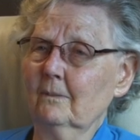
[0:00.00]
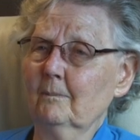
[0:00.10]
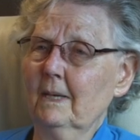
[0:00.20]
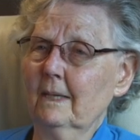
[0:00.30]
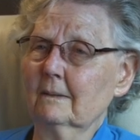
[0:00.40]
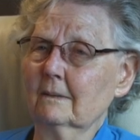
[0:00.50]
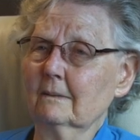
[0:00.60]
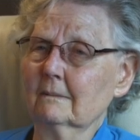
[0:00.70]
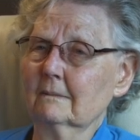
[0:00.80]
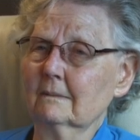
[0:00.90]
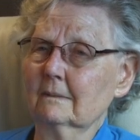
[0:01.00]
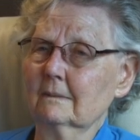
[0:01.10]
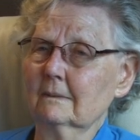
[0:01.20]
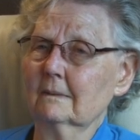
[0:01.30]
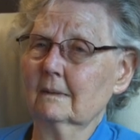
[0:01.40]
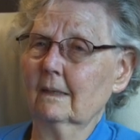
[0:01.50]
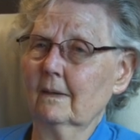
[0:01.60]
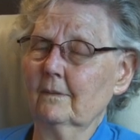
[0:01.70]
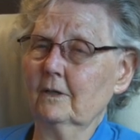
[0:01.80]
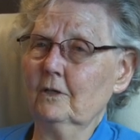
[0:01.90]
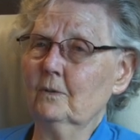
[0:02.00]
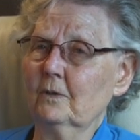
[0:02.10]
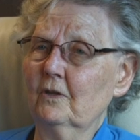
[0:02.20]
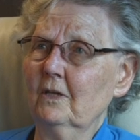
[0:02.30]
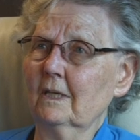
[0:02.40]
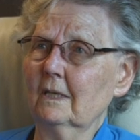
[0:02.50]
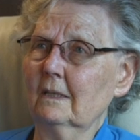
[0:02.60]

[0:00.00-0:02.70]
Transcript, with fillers: manner that you would think.